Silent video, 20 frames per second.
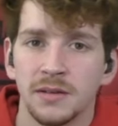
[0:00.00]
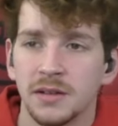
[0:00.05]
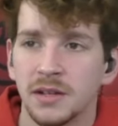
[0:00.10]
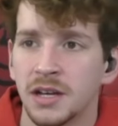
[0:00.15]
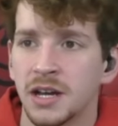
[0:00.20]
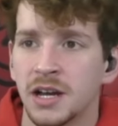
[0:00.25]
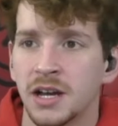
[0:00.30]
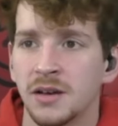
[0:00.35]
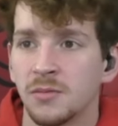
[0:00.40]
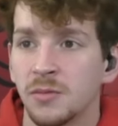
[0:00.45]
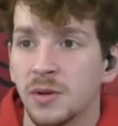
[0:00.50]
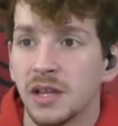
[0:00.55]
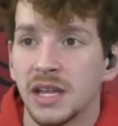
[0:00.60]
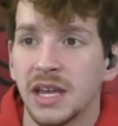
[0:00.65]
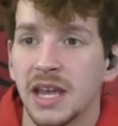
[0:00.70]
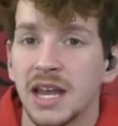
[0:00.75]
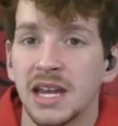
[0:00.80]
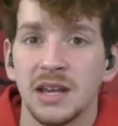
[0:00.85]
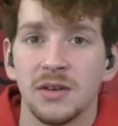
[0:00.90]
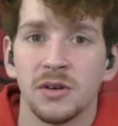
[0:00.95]

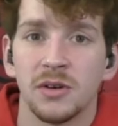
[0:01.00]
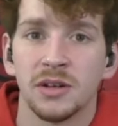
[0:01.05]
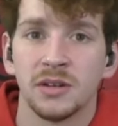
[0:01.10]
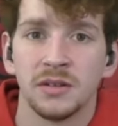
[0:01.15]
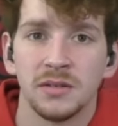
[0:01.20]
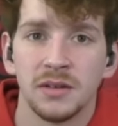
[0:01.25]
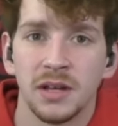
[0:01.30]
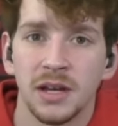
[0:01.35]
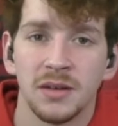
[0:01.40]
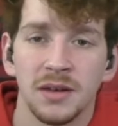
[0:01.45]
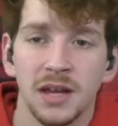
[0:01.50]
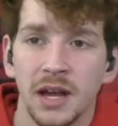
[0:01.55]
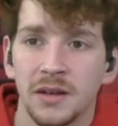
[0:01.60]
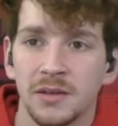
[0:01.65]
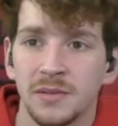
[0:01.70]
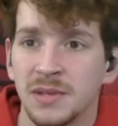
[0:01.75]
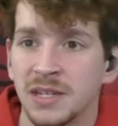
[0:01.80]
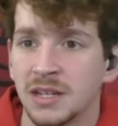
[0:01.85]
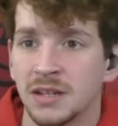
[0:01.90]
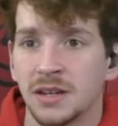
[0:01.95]
Really, anyone. I mean,